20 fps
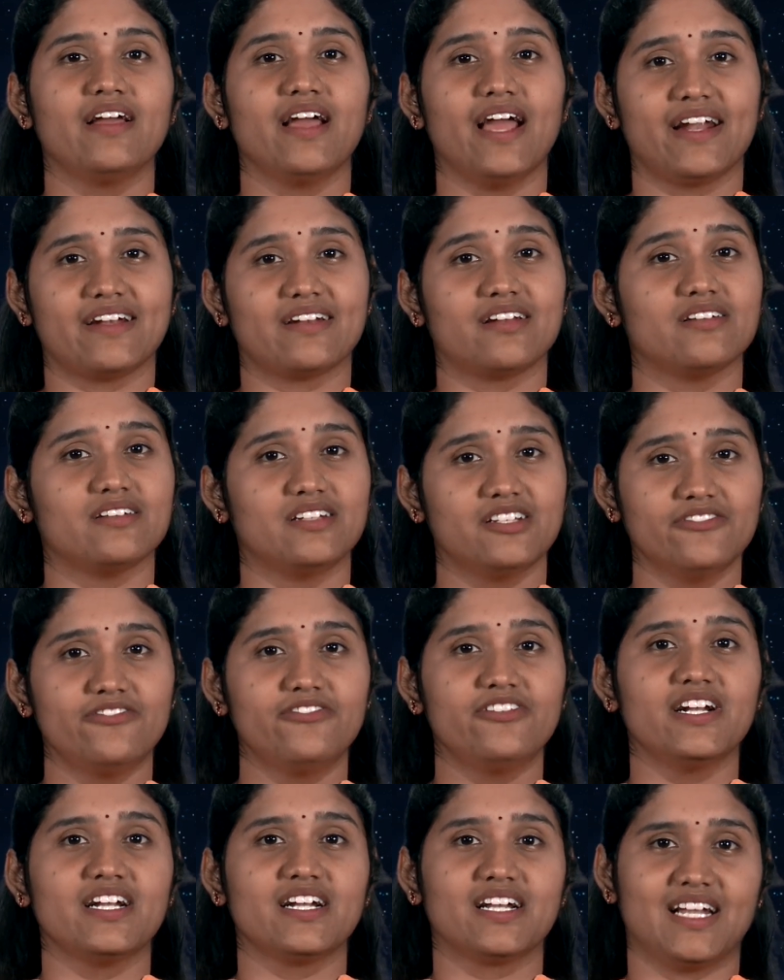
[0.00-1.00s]
at
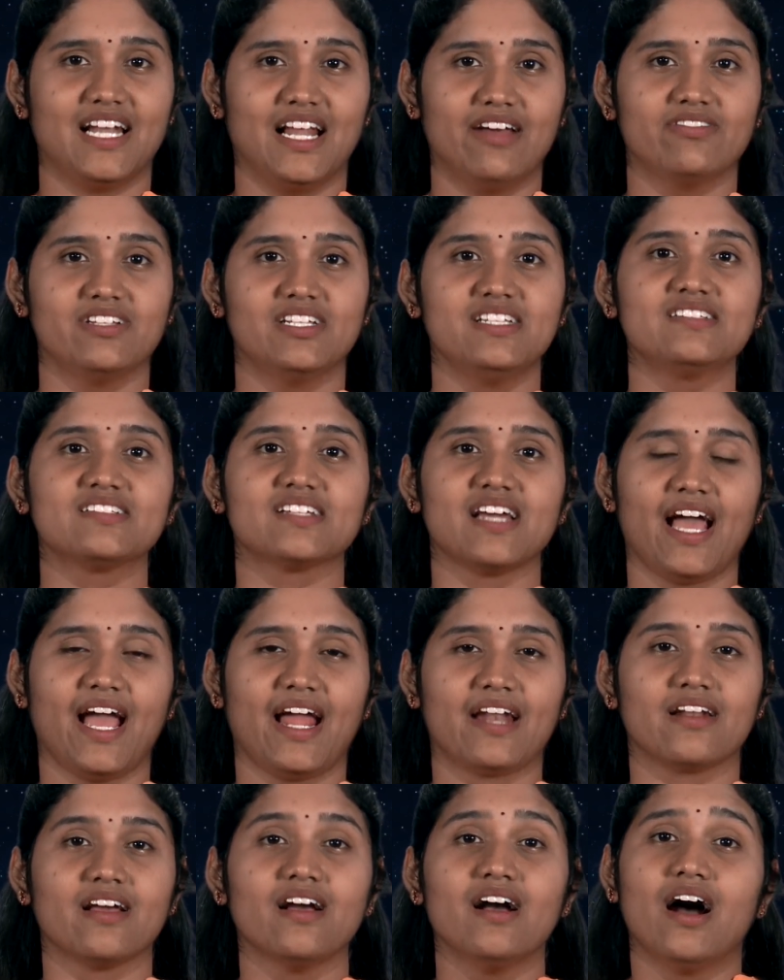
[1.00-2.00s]
different levels
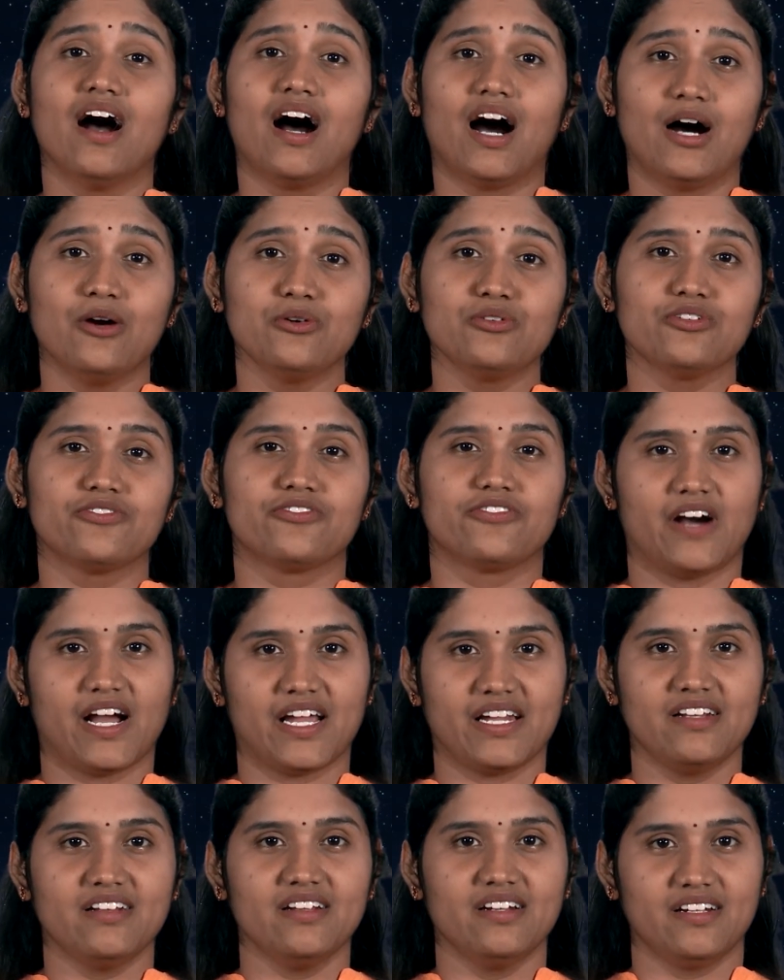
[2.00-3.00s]
and how to find